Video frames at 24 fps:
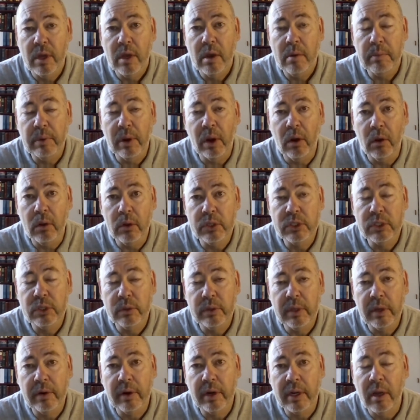But also
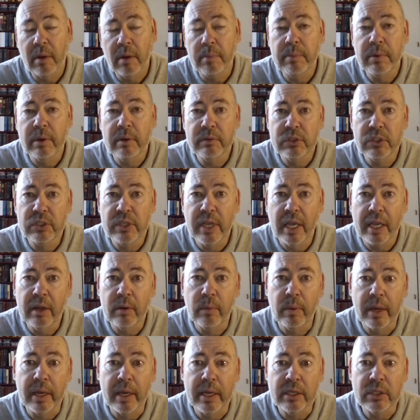there are a couple of
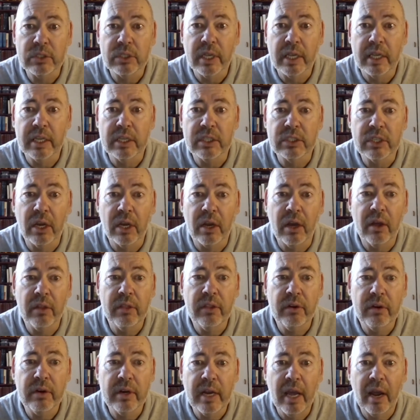segues into
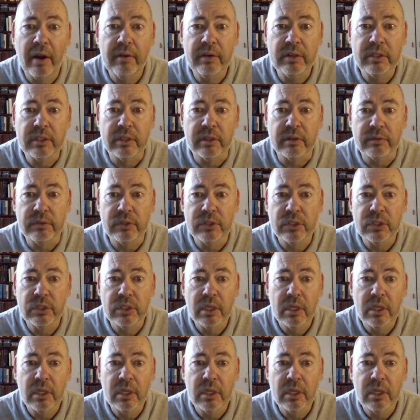other narratives.